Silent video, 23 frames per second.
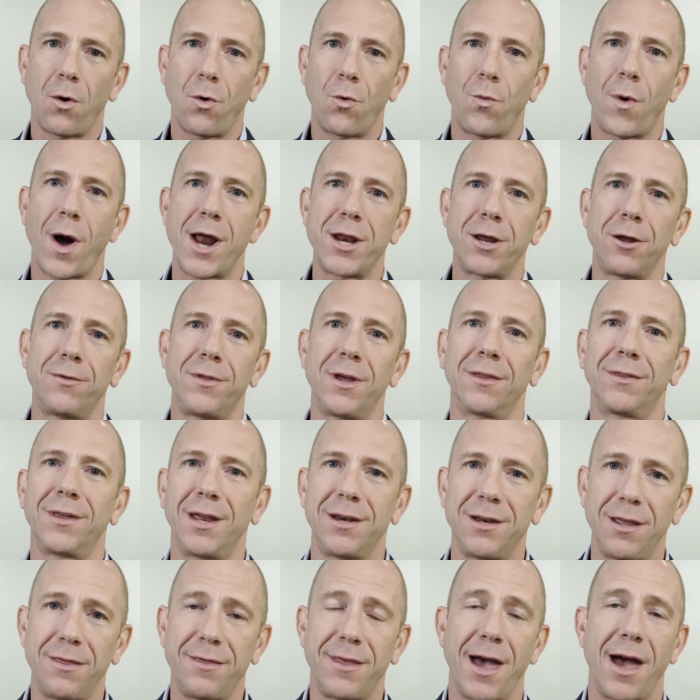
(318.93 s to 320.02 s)
Why do you think they
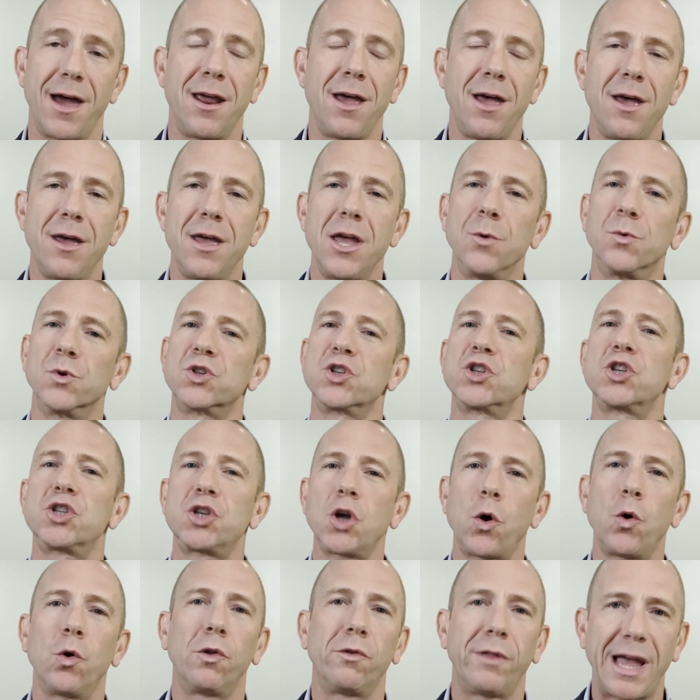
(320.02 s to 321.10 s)
did that? It was
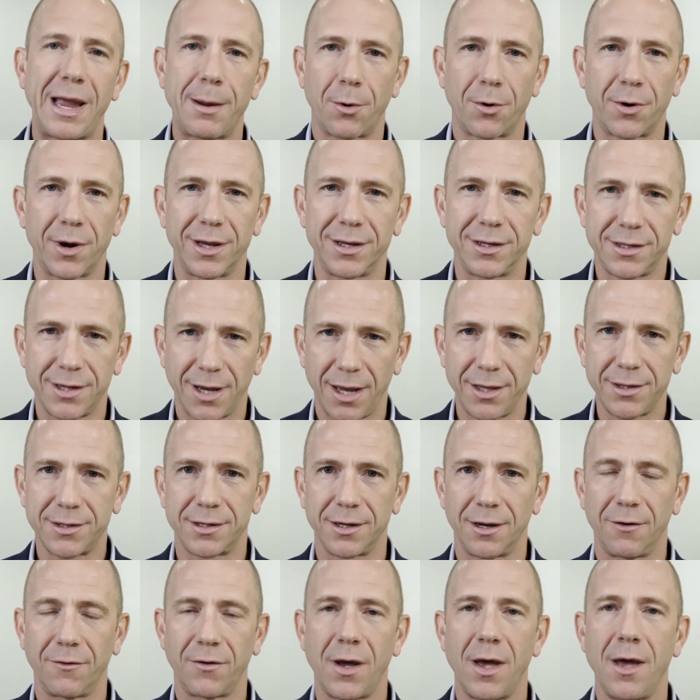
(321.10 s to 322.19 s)
so labor
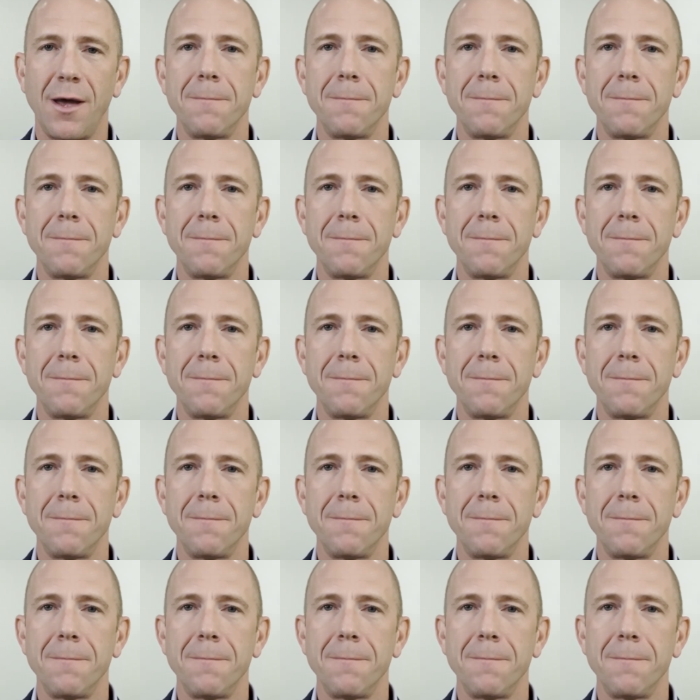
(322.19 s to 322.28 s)
intensive.